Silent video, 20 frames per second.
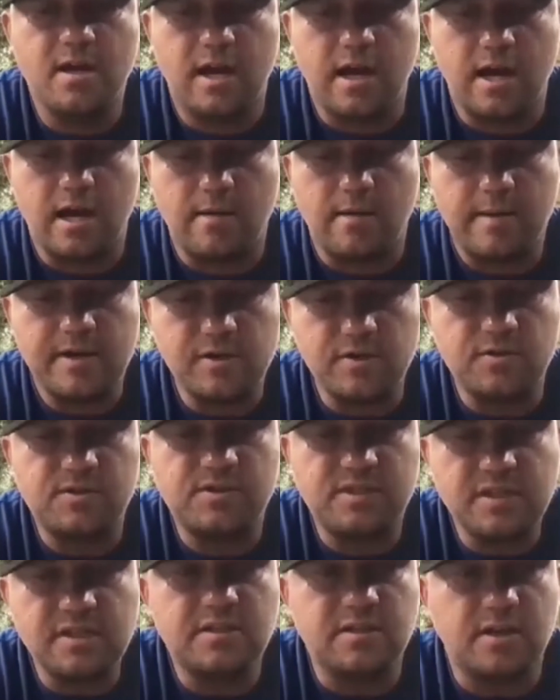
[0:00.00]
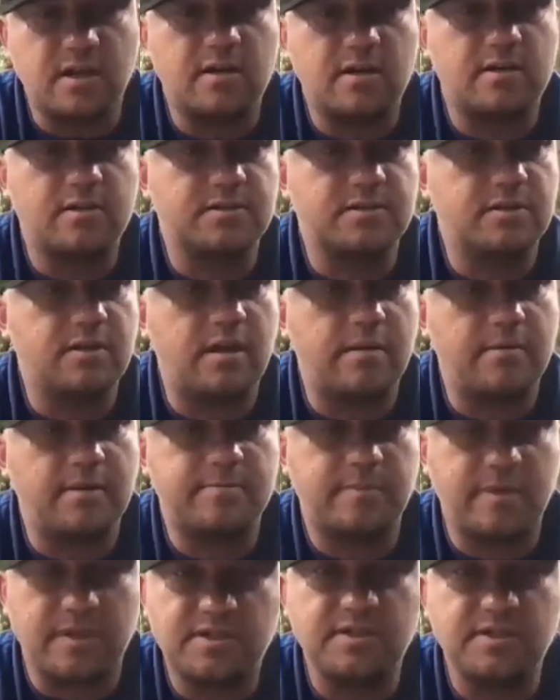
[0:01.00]
And you see dogs,
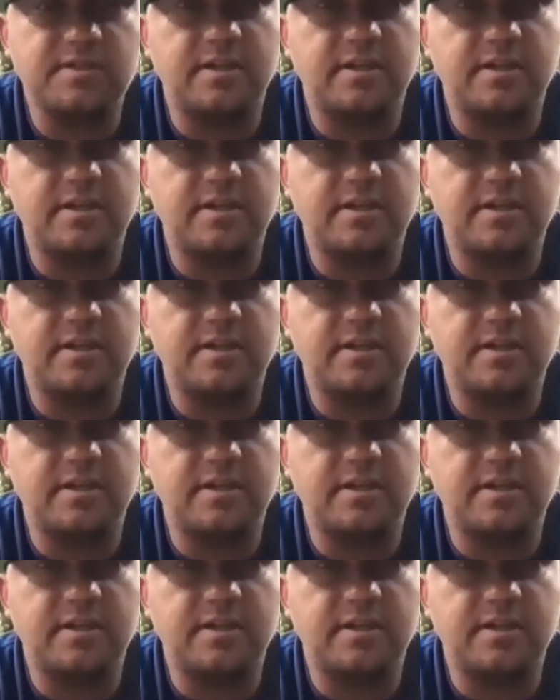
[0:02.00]
especially in the